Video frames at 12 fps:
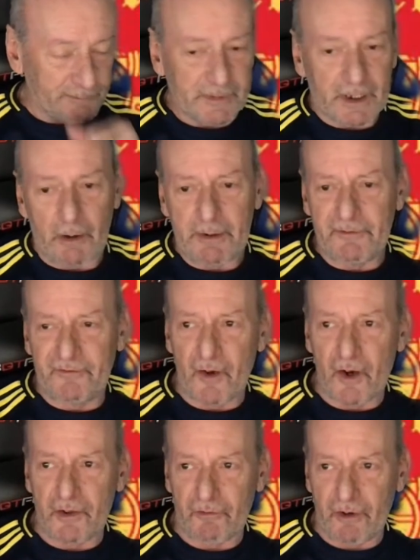going
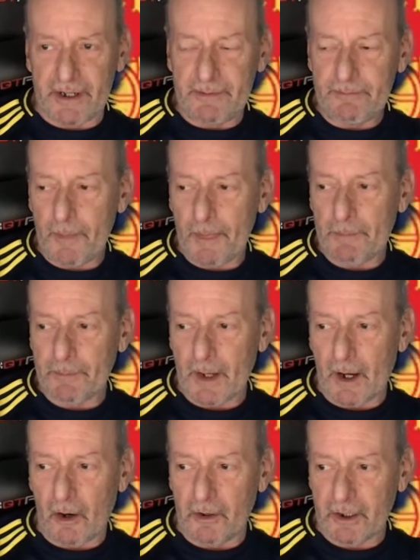further in,
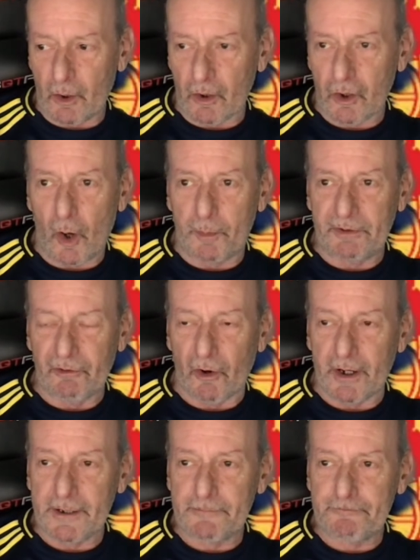I'd have got
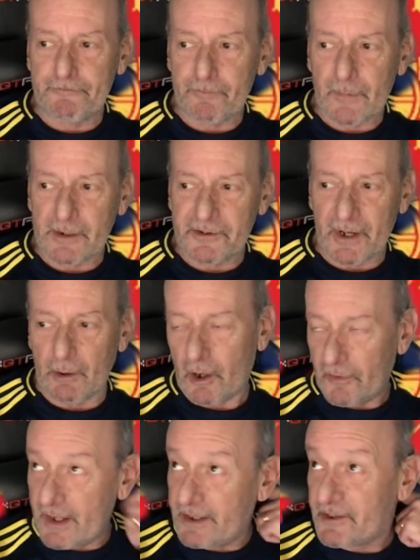copyrighted. So I
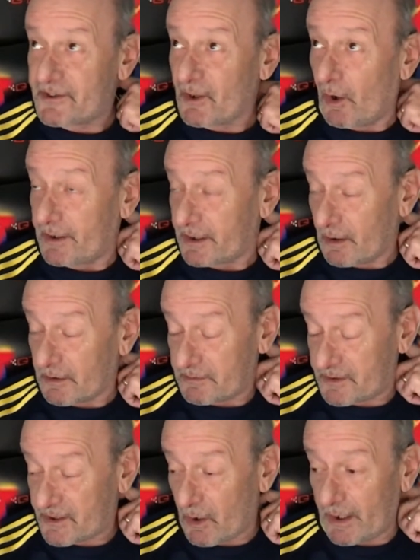then decided I'd
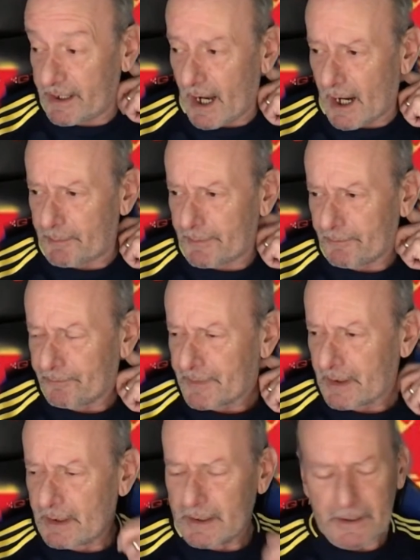sign up
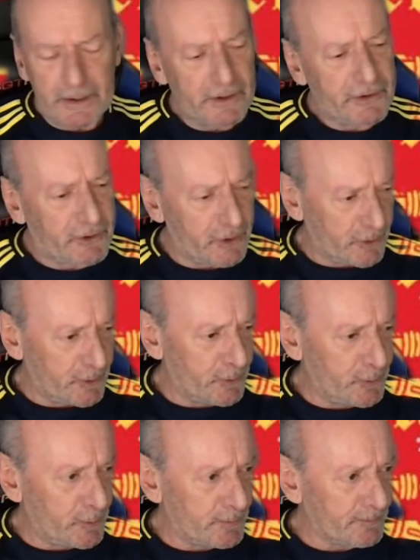to